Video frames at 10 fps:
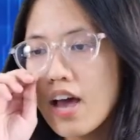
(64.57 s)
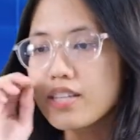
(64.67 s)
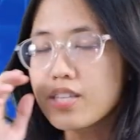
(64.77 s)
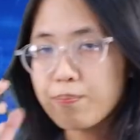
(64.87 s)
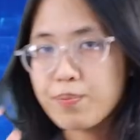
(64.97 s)

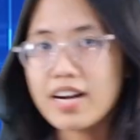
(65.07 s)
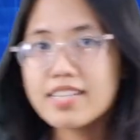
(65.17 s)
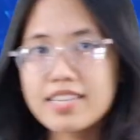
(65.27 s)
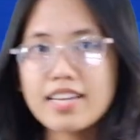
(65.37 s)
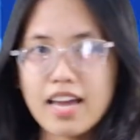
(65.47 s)
As
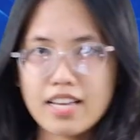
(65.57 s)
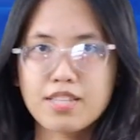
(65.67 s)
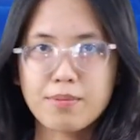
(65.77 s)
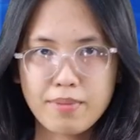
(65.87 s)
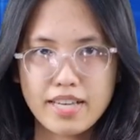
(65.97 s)
surprising
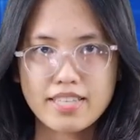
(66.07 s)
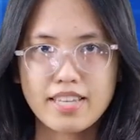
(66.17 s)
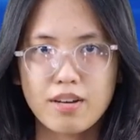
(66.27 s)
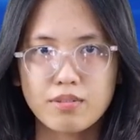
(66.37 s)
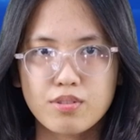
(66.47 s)
as it may
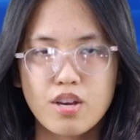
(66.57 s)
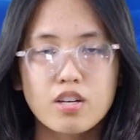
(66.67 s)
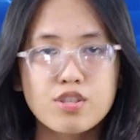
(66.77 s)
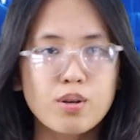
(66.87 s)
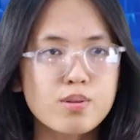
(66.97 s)
sound,
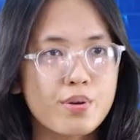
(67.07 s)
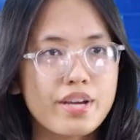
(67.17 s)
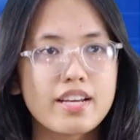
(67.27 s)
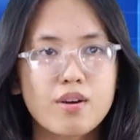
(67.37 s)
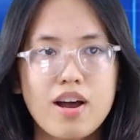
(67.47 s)
social
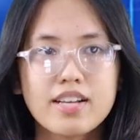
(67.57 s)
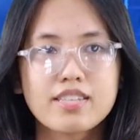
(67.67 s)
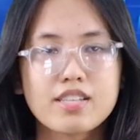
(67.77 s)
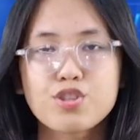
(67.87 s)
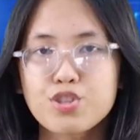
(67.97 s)

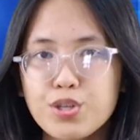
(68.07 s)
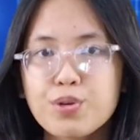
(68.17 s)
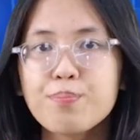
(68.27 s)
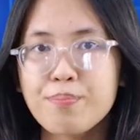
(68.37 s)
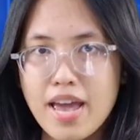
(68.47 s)
inequality
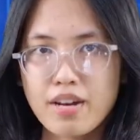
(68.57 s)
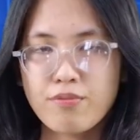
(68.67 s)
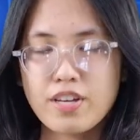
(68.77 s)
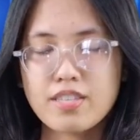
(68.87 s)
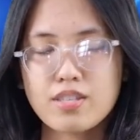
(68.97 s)
still
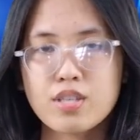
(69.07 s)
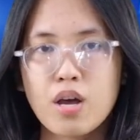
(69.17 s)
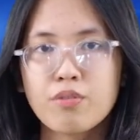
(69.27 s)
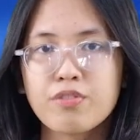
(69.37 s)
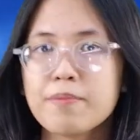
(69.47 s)
manifests
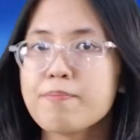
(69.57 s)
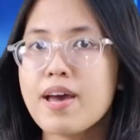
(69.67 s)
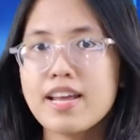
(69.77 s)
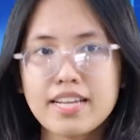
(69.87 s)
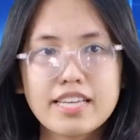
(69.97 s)
itself in
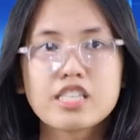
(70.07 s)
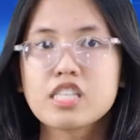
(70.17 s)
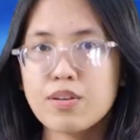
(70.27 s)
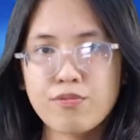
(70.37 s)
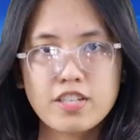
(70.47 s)
many
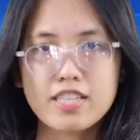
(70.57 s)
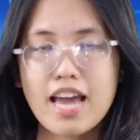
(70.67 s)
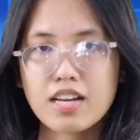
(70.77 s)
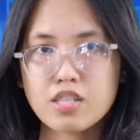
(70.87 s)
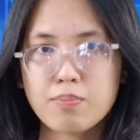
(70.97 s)
different
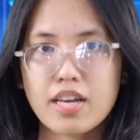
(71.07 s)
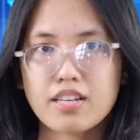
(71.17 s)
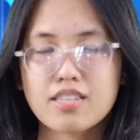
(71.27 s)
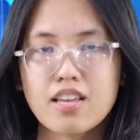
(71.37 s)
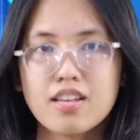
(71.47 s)

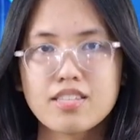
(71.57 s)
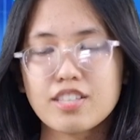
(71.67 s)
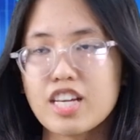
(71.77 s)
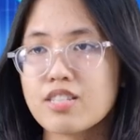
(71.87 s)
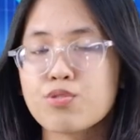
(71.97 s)
aspects,
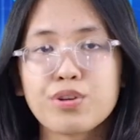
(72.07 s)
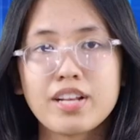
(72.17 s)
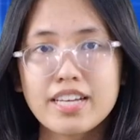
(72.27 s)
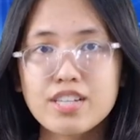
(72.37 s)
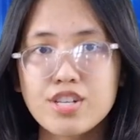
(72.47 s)
such as
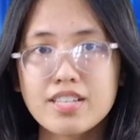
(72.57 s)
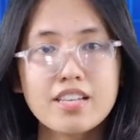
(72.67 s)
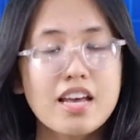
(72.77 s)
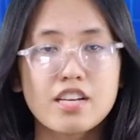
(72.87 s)
religion,